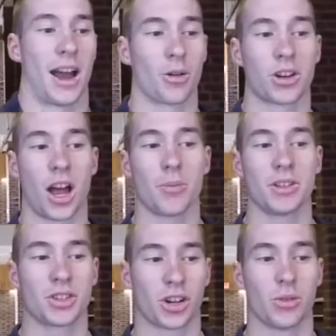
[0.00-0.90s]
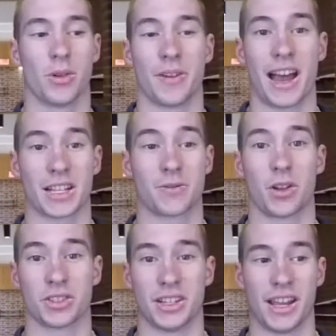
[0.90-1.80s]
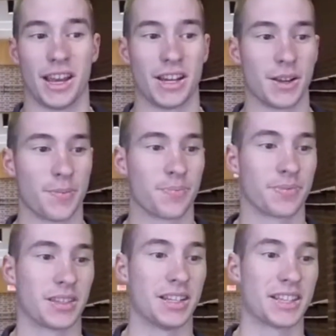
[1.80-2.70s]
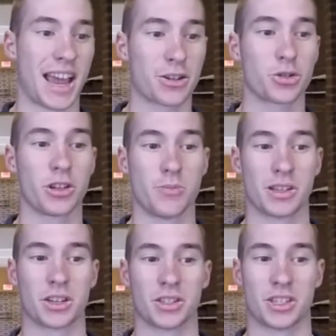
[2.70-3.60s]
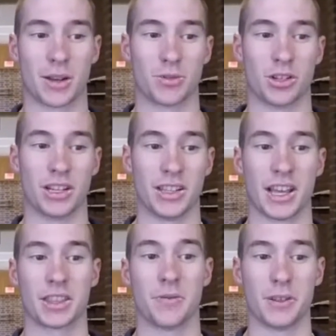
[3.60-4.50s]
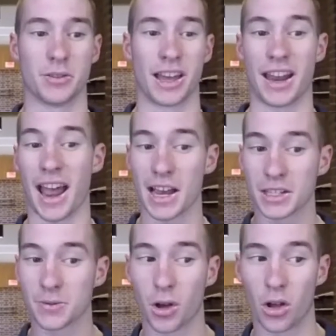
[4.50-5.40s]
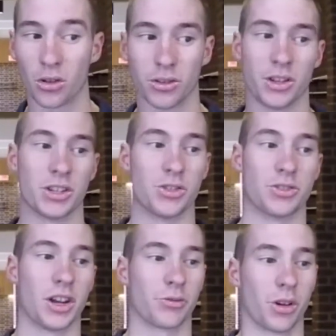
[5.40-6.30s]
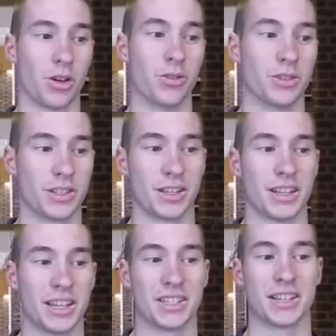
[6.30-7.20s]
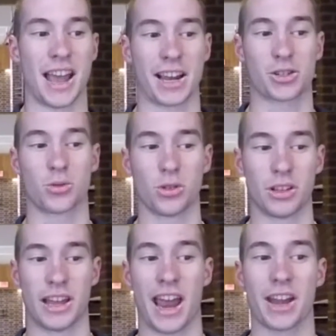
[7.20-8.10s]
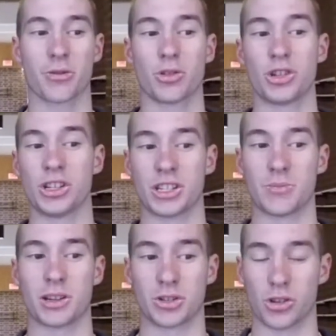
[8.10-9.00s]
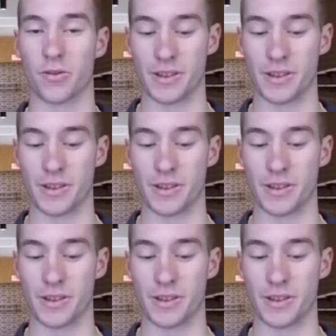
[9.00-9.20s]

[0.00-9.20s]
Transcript: Our common term of asphalt today is actually a misconception in that the view that asphalt used on roads is a heterogeneous mixture of